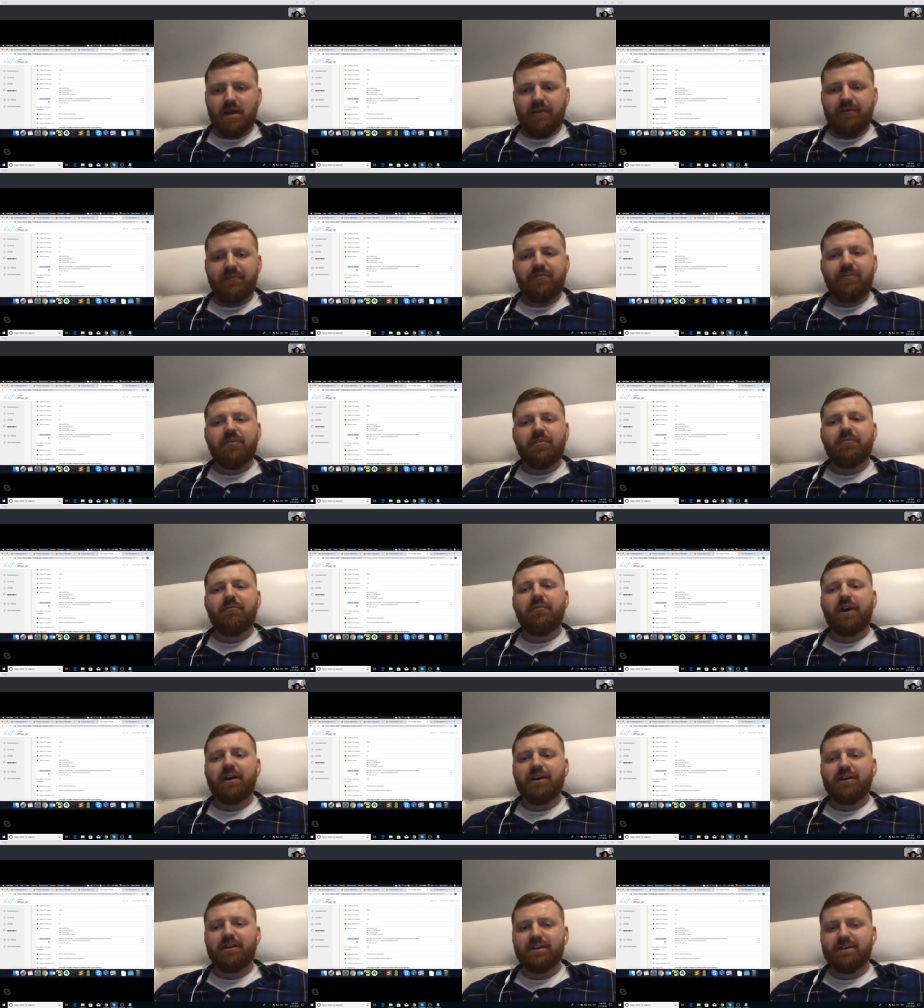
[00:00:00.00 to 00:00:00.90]
And for
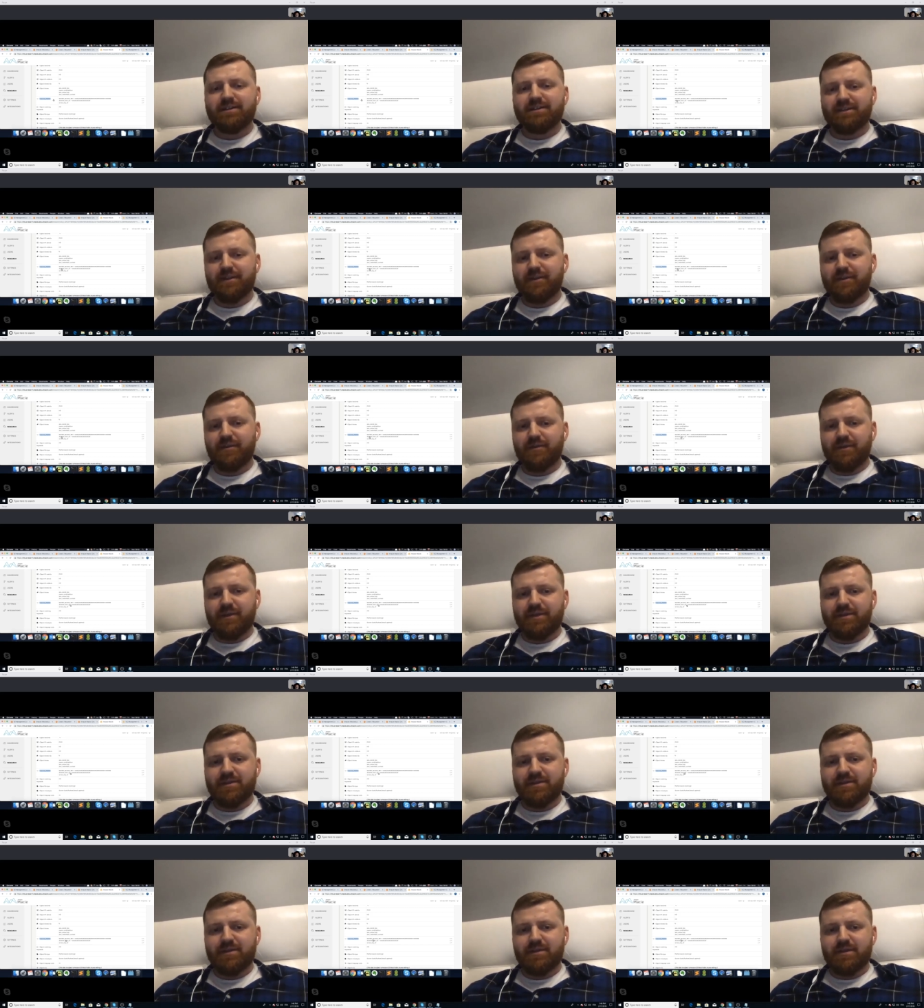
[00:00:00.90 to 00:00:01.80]
finding
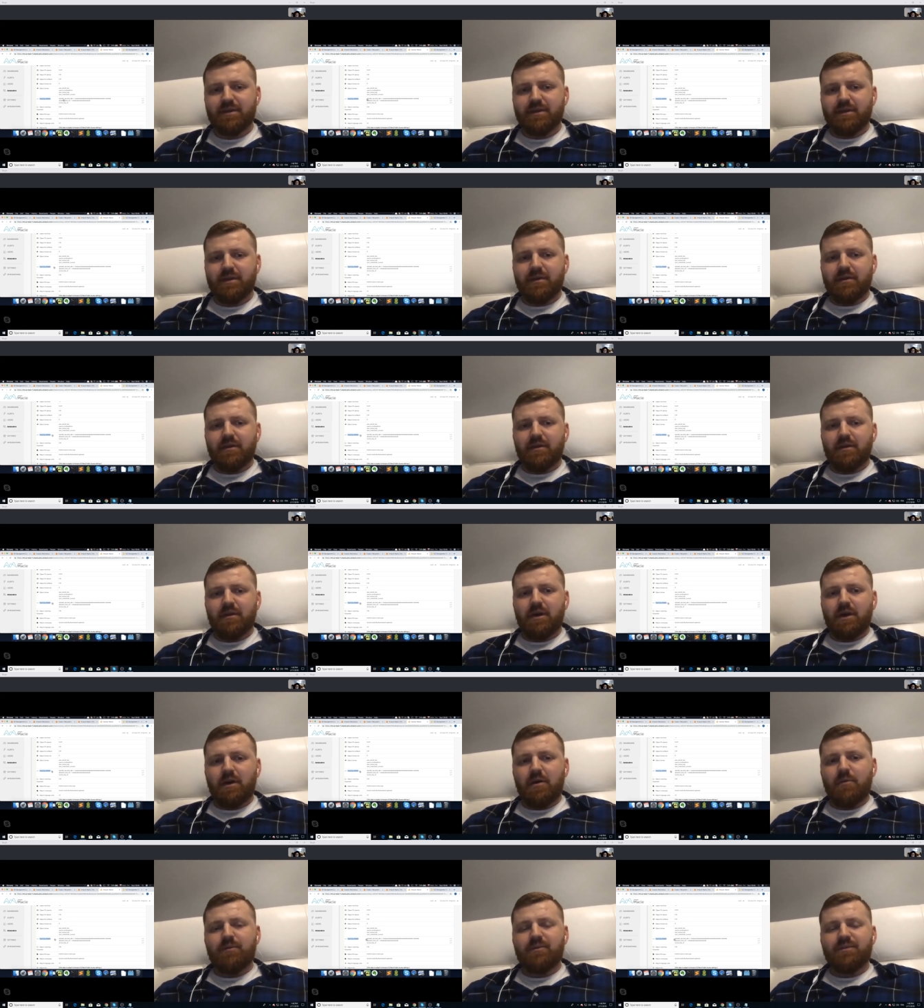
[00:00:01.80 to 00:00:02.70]
secrets,
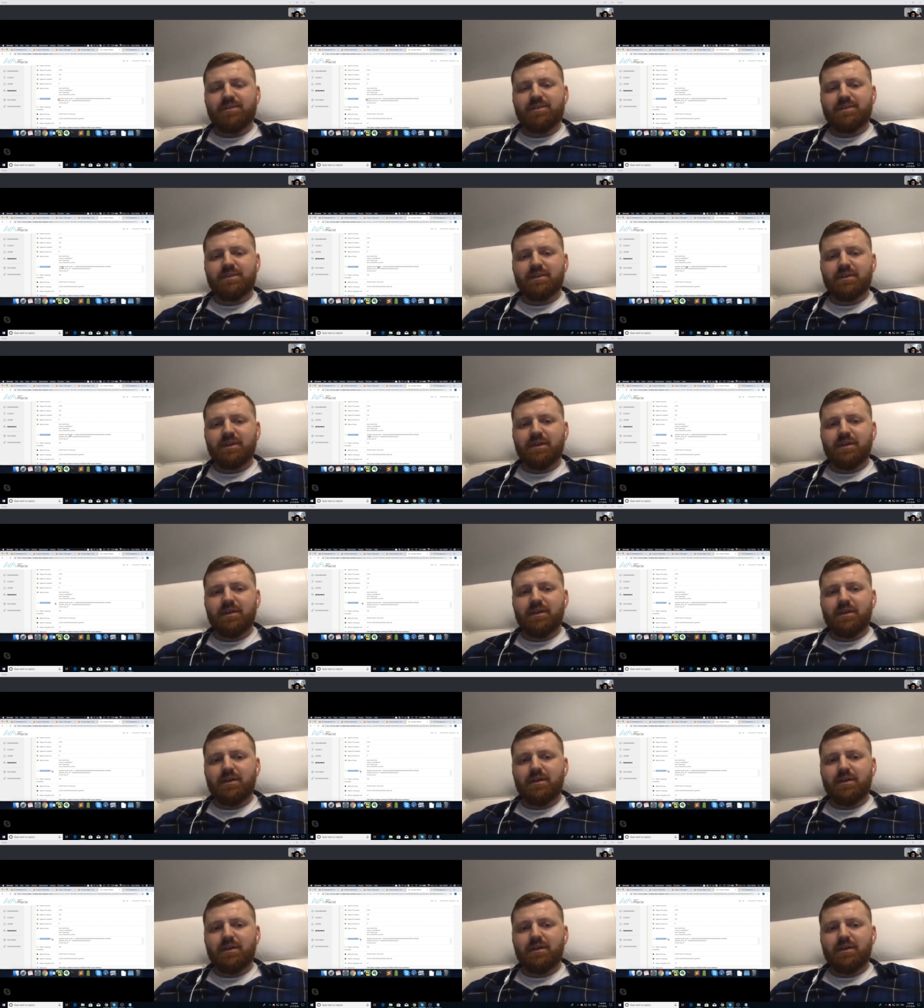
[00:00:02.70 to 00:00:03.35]
obviously,